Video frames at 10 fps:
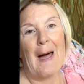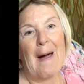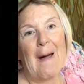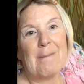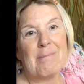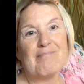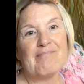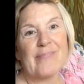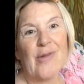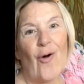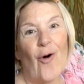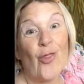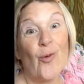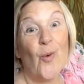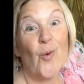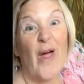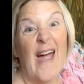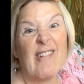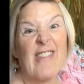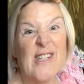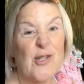on the wall there, and they're